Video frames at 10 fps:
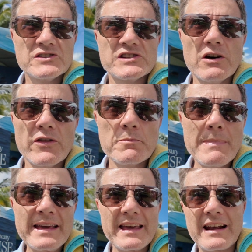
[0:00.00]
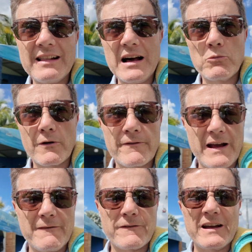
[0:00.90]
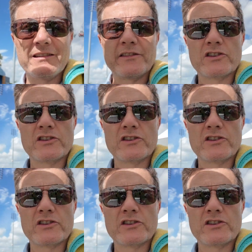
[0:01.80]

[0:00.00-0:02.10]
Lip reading: So they're making it a lot more fan-friendly.